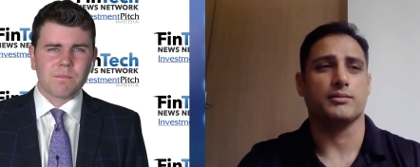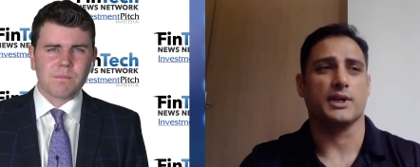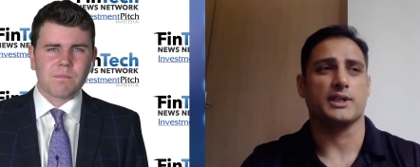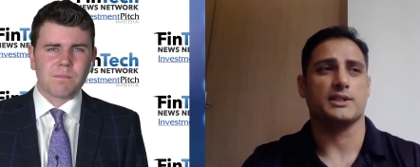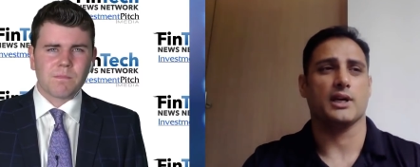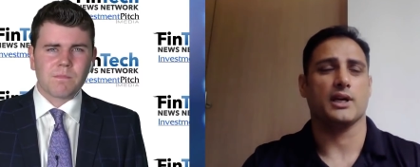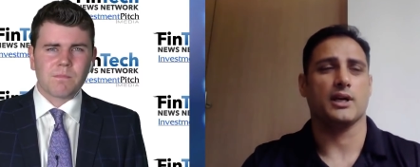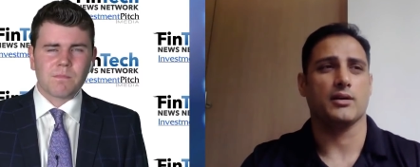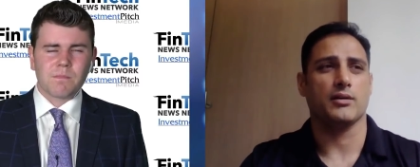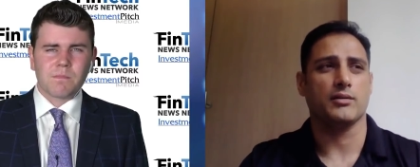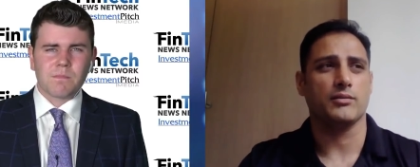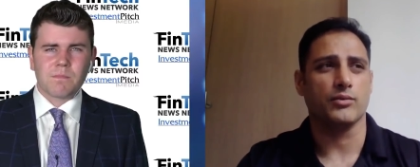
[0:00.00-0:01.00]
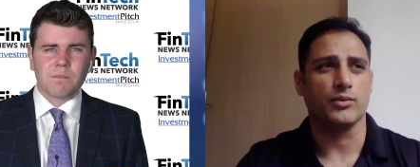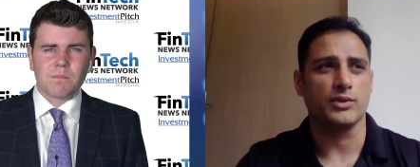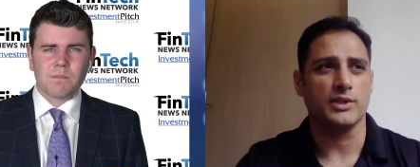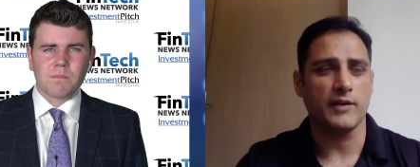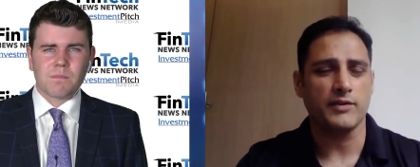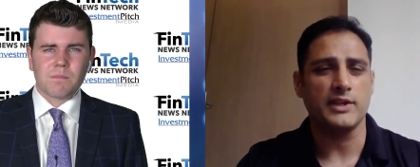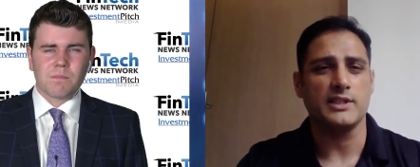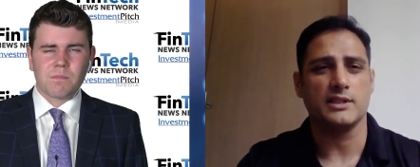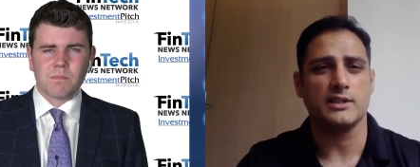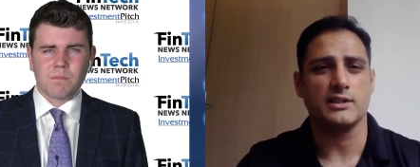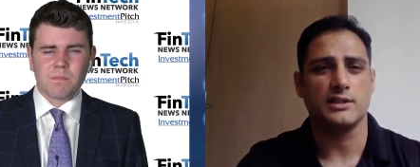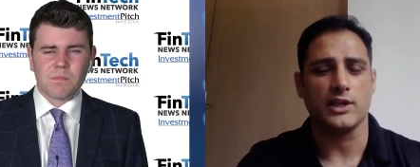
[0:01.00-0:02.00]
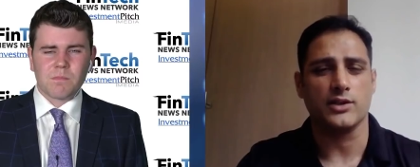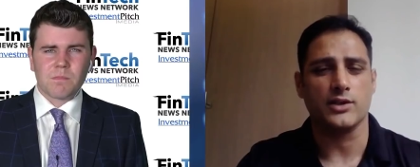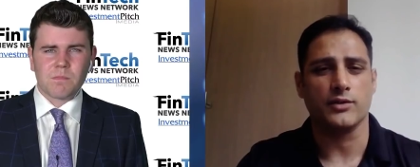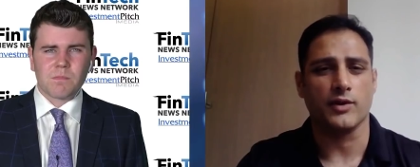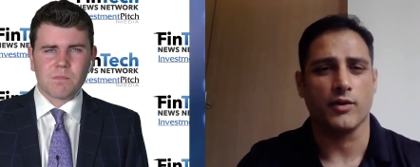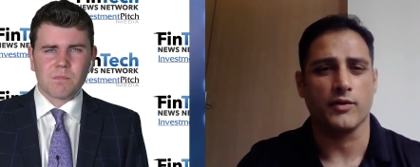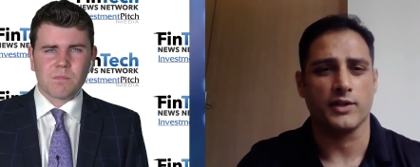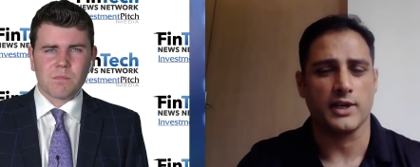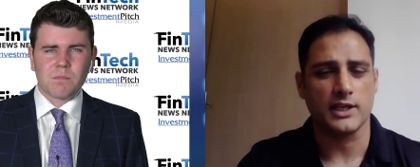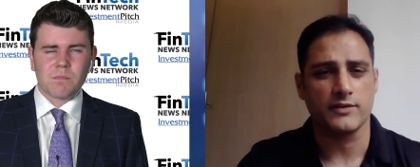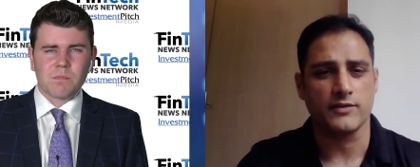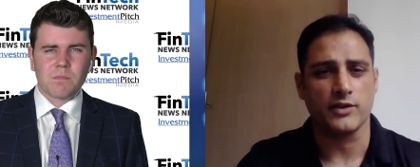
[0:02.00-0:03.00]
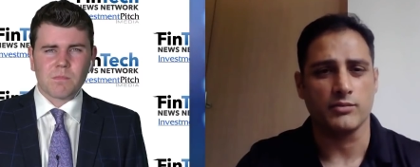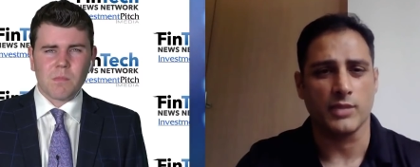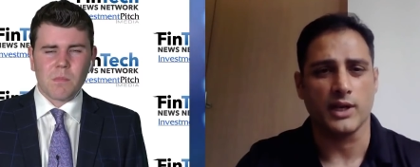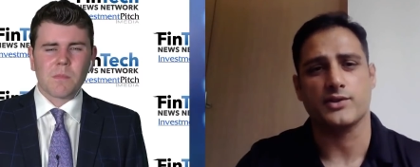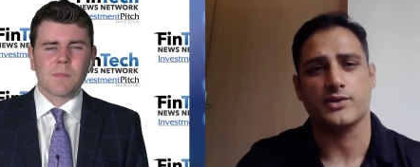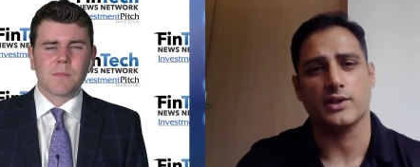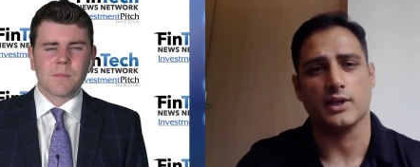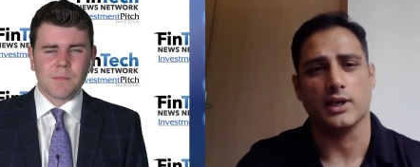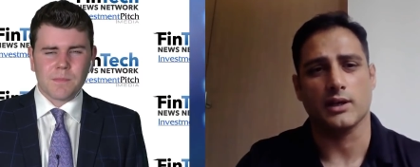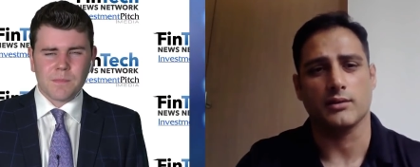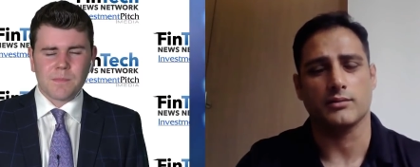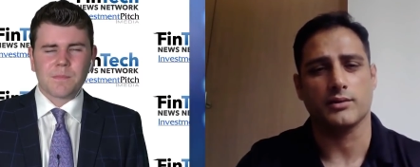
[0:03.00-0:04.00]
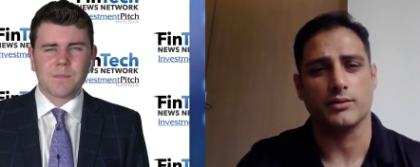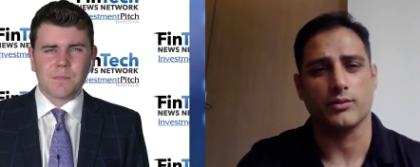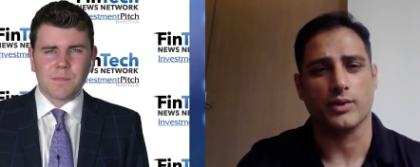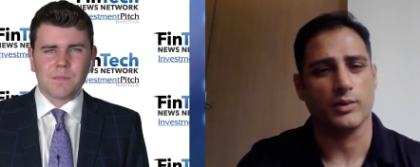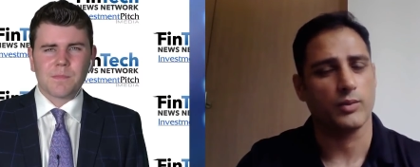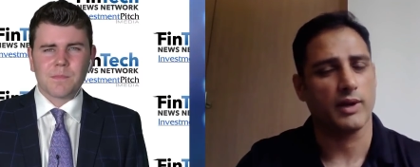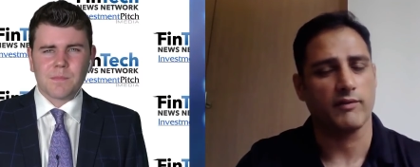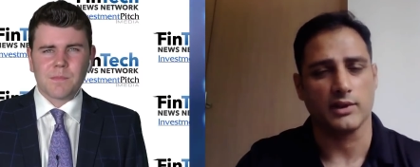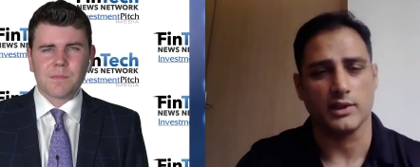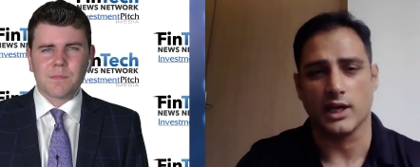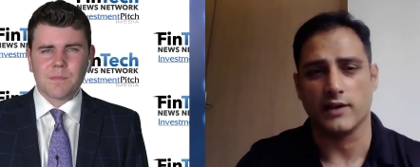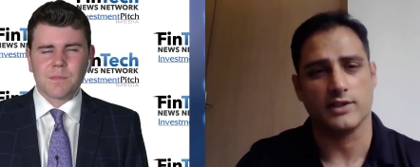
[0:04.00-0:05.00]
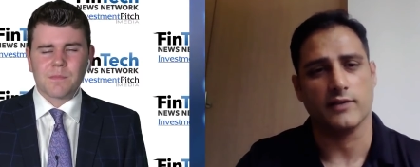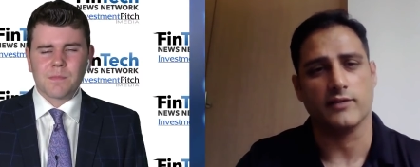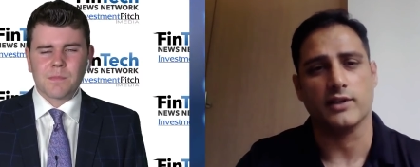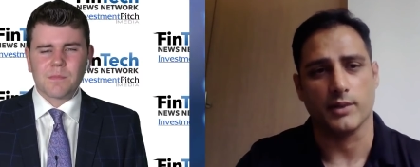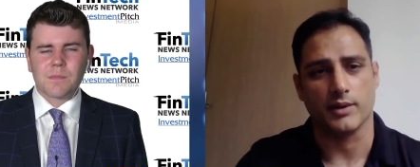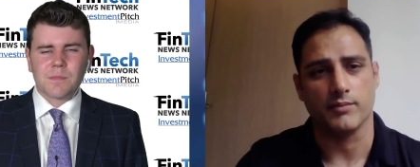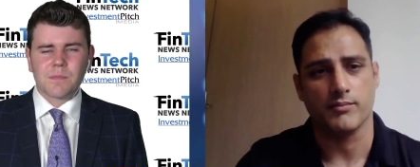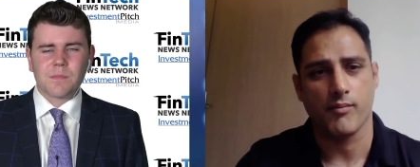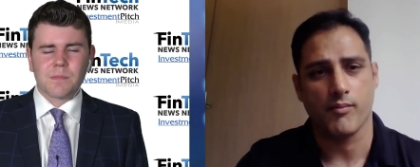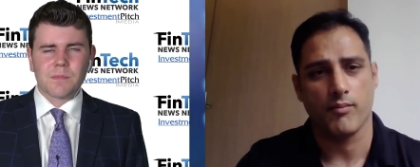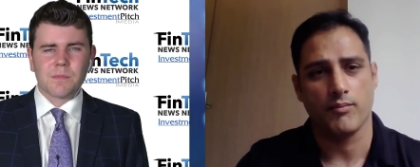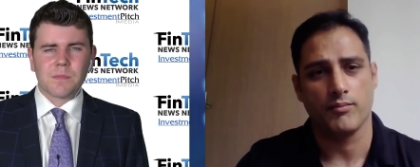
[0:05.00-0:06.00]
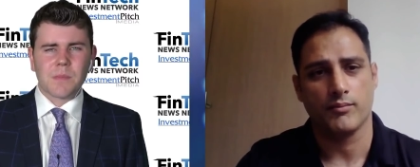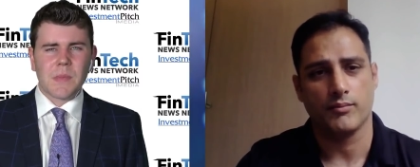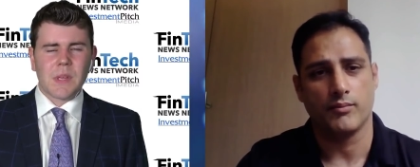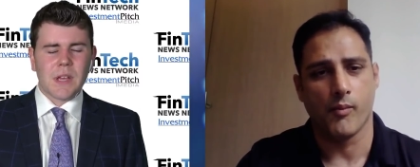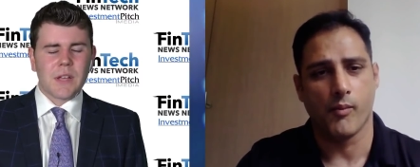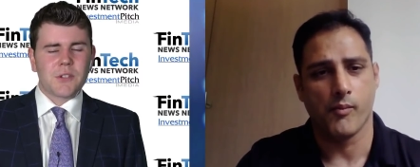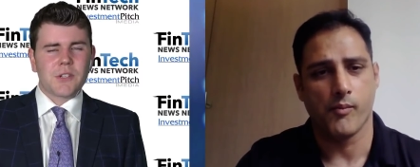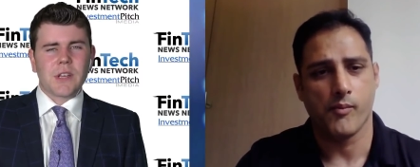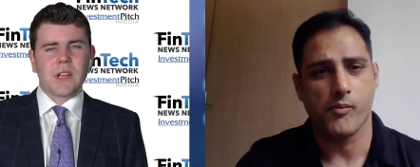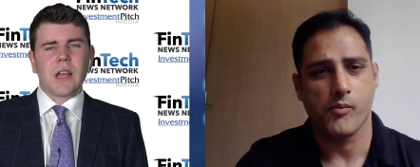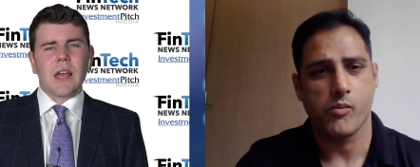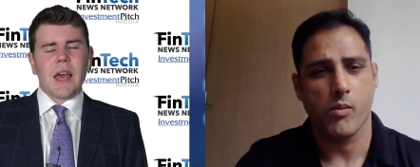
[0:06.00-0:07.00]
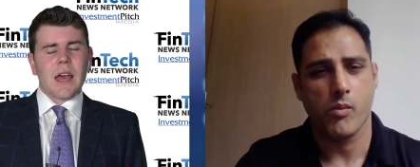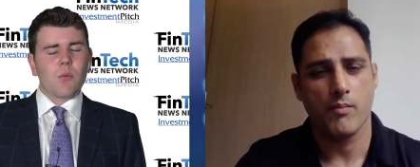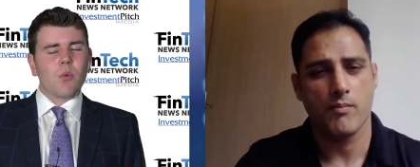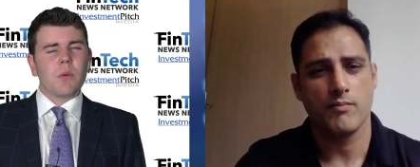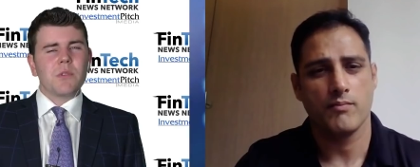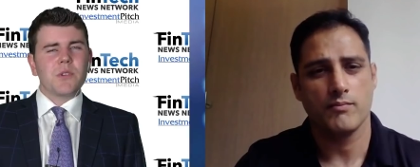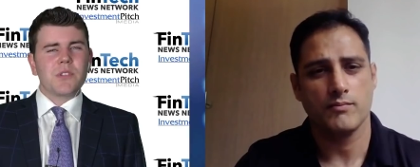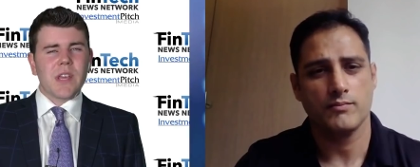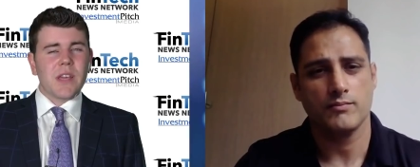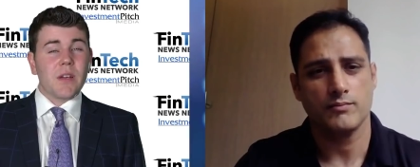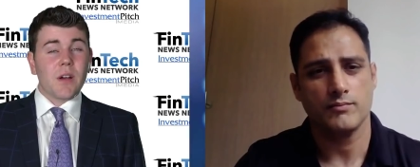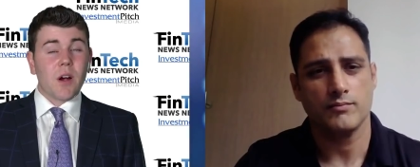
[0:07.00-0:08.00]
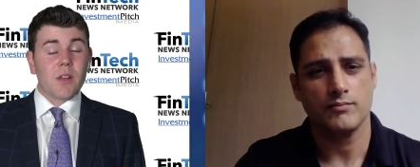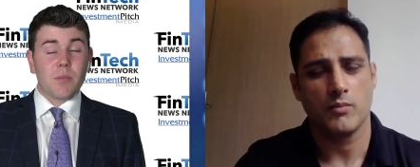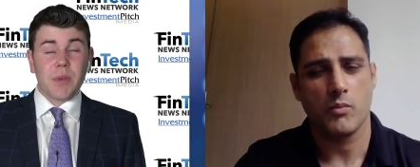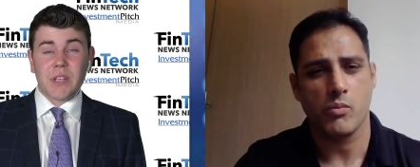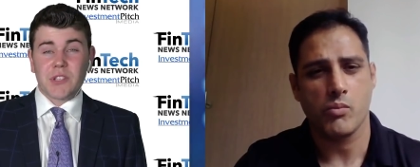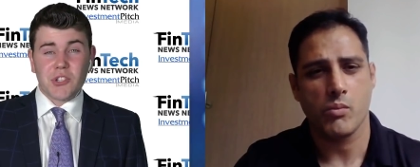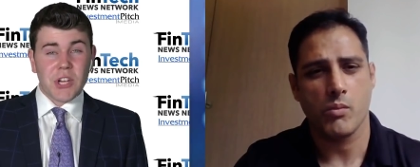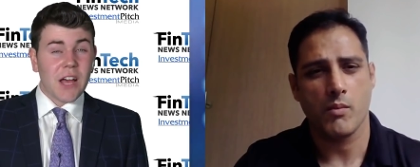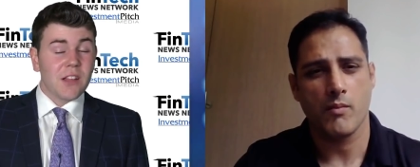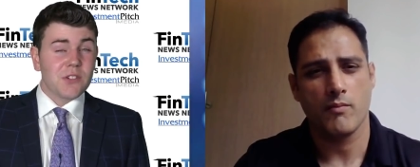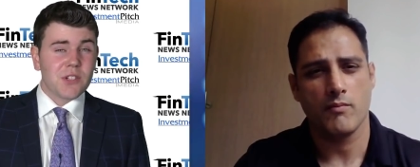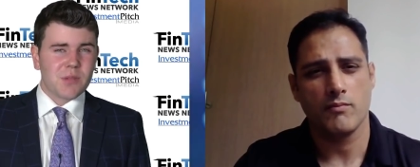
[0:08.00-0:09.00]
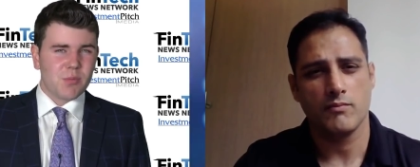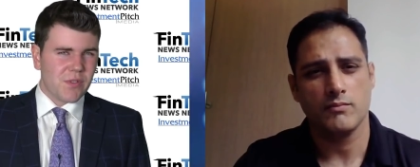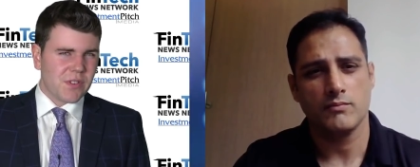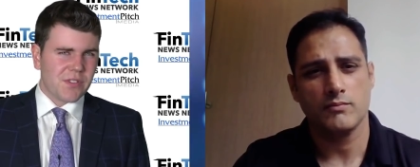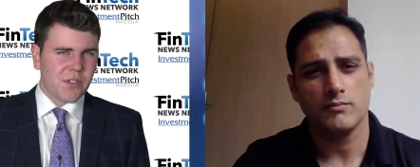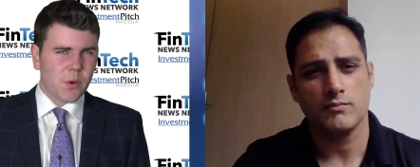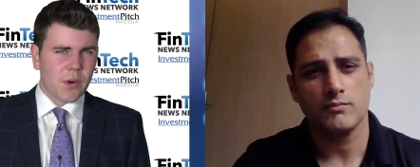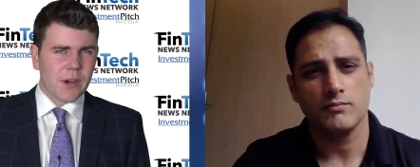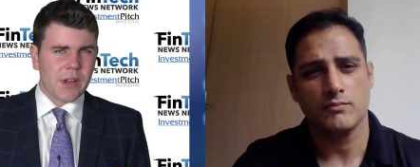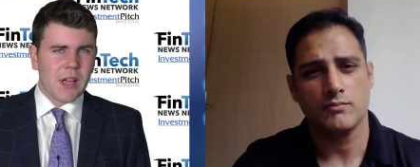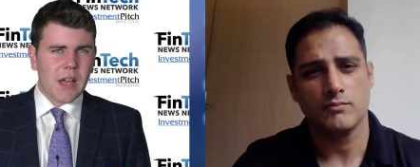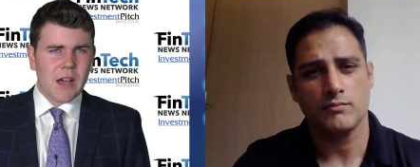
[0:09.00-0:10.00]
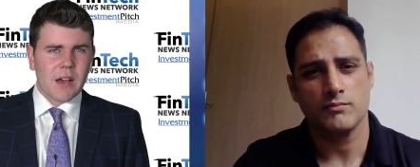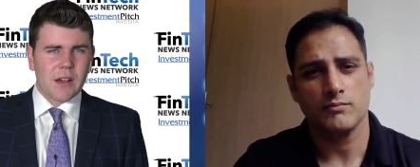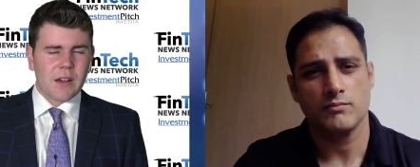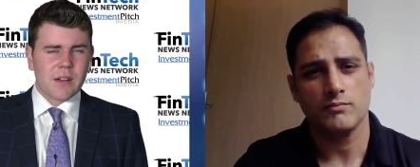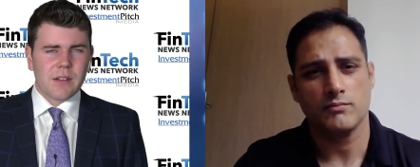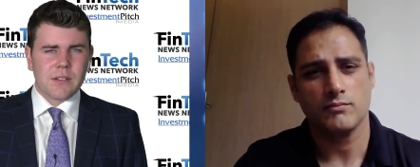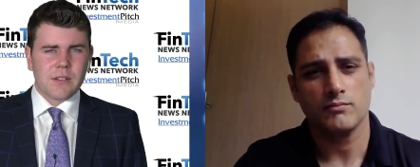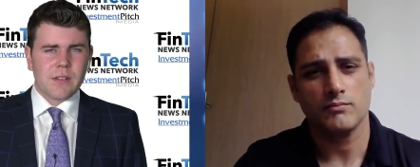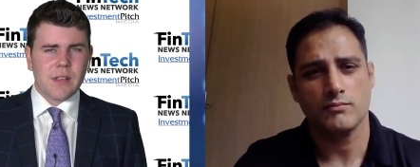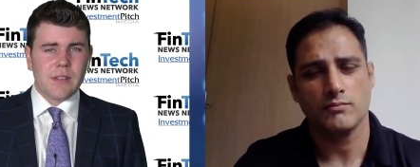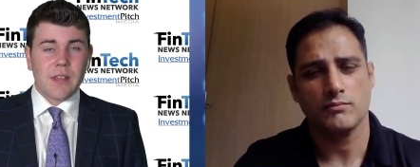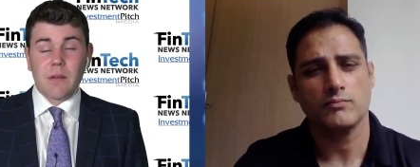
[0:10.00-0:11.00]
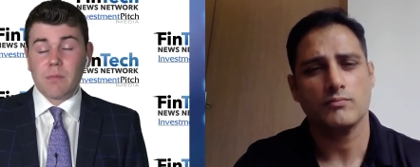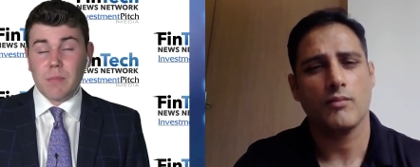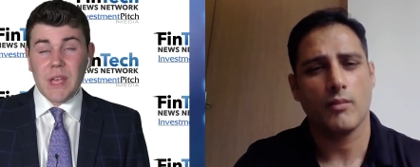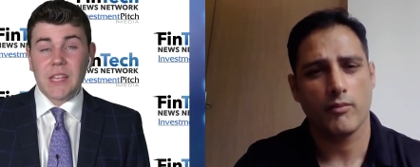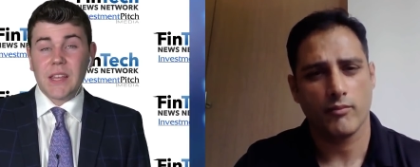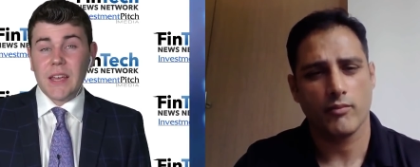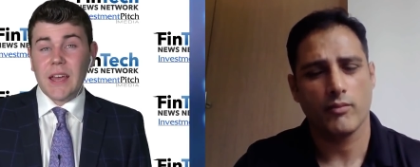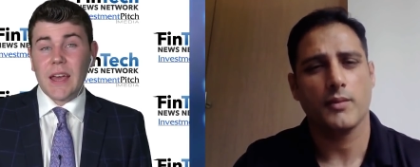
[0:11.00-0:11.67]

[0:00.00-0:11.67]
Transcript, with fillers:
Speaker 1: but uh, we'll definitely stay tuned over the next few months. Um, we, we, have a lot of stuff coming.
Speaker 2: Mm -hmm. Interesting. And what would you say are the biggest challenges moving forward uh, that may lay